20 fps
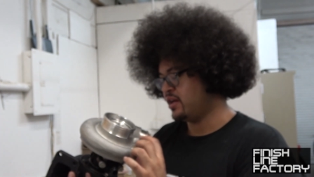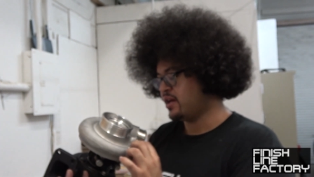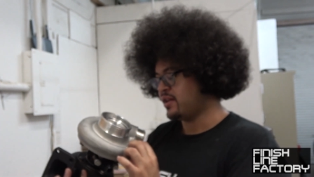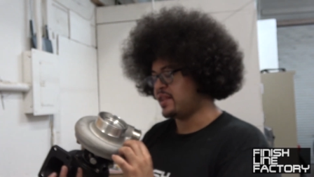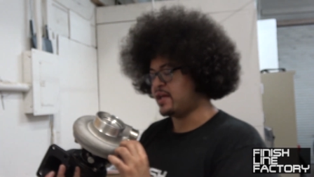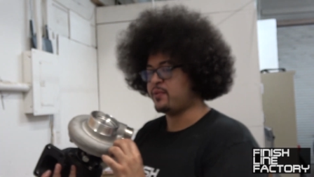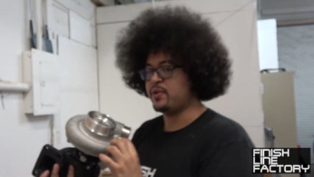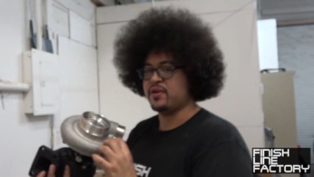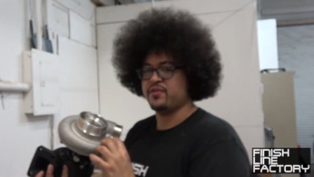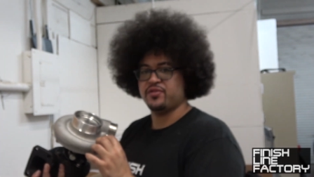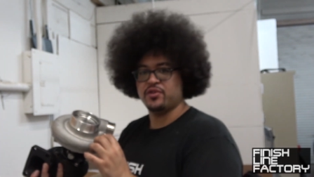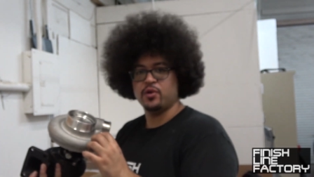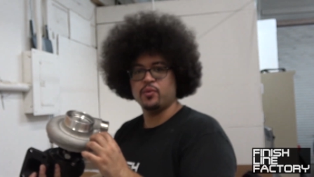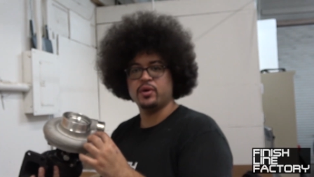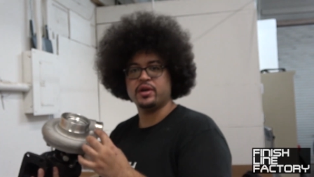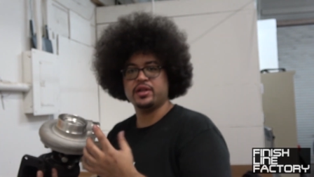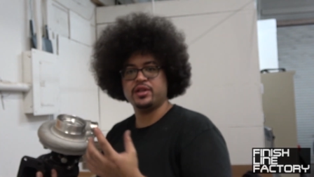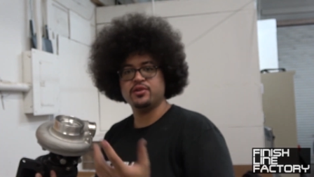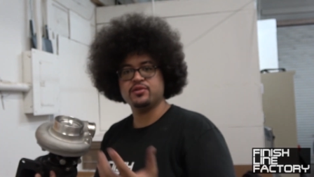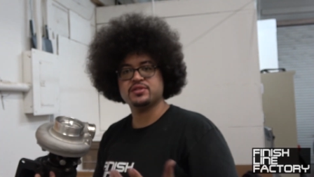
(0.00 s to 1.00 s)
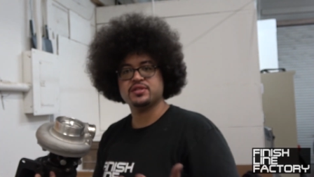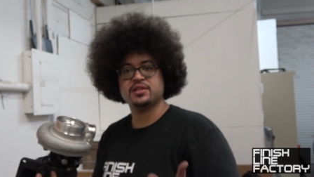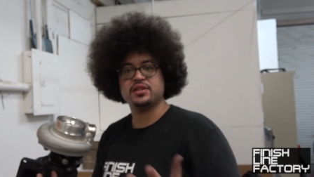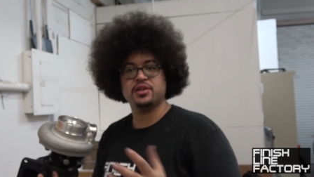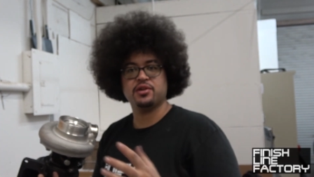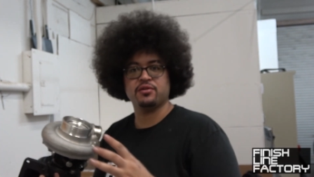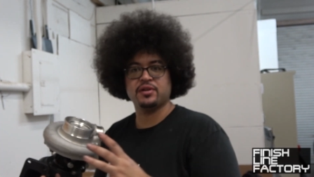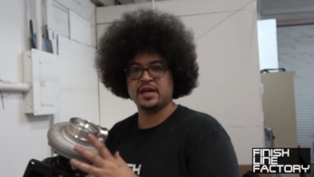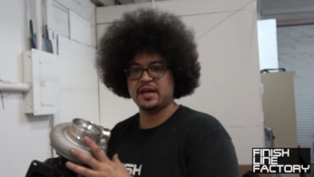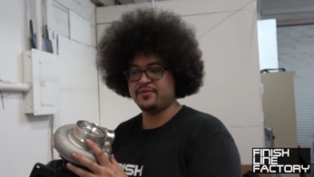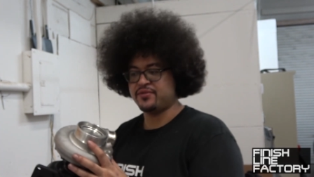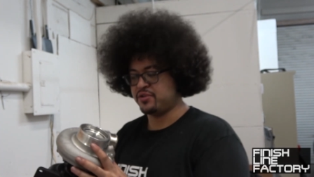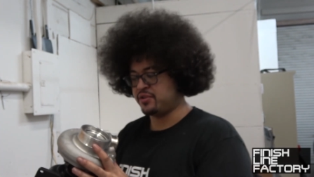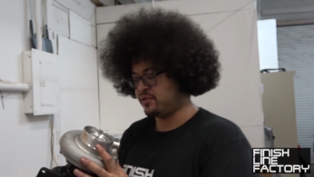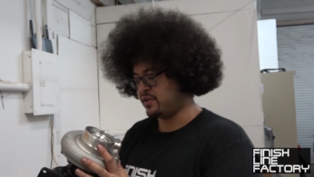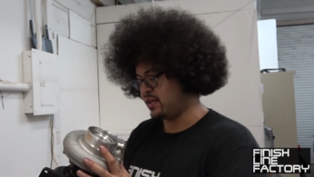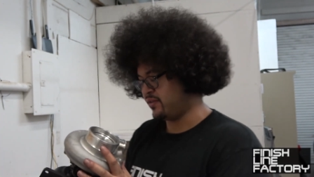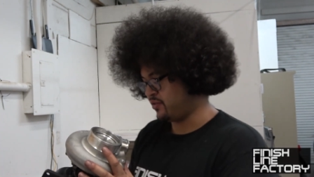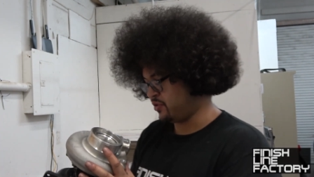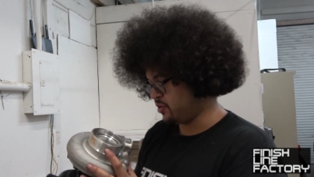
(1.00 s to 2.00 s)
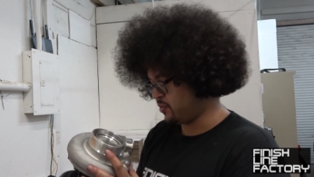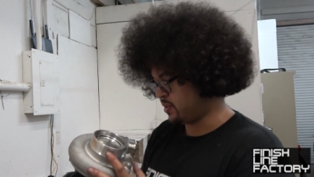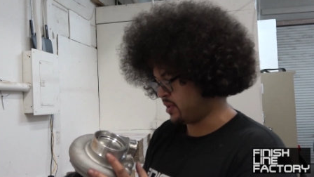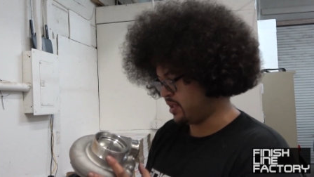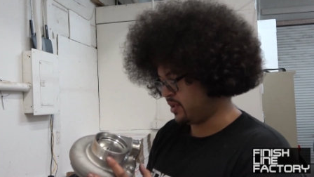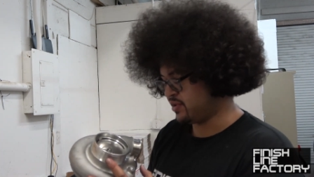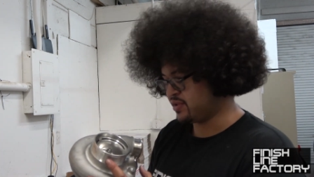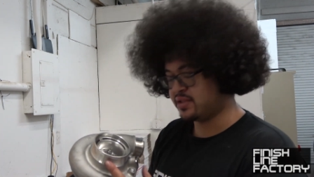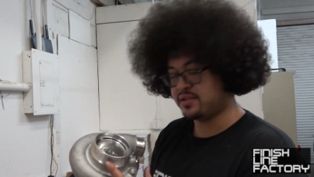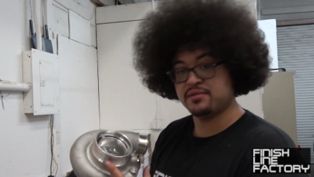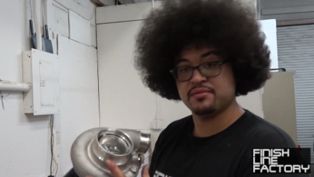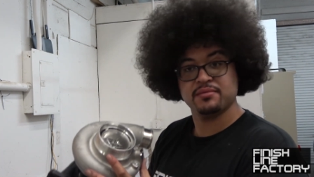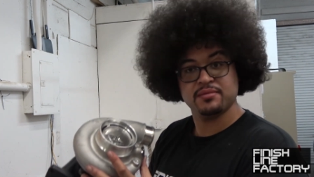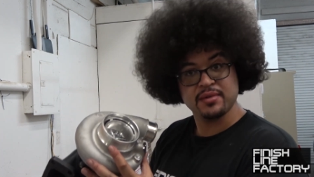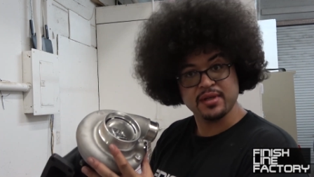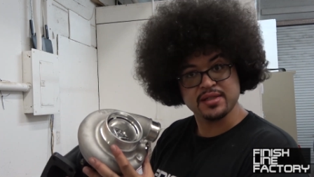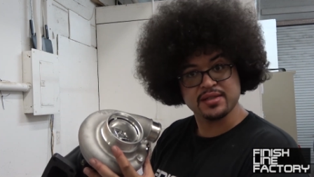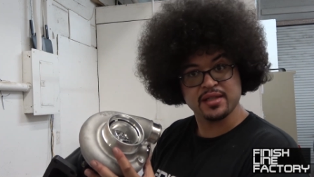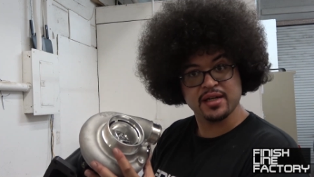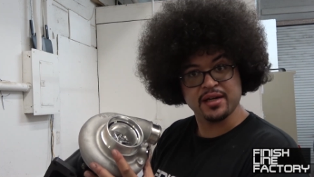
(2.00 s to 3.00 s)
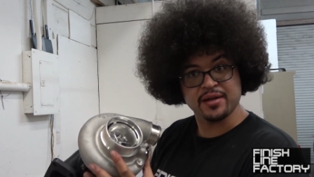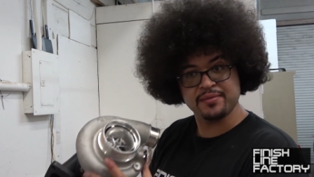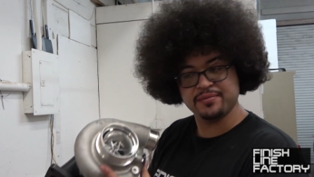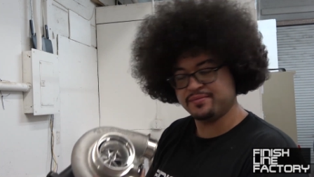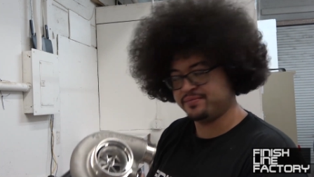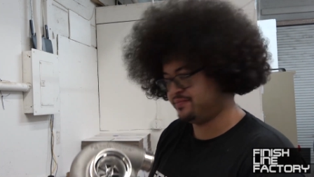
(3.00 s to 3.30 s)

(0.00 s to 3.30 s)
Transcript: That way if you don't want to use it, you don't have to, and if you do want to use it, it's there.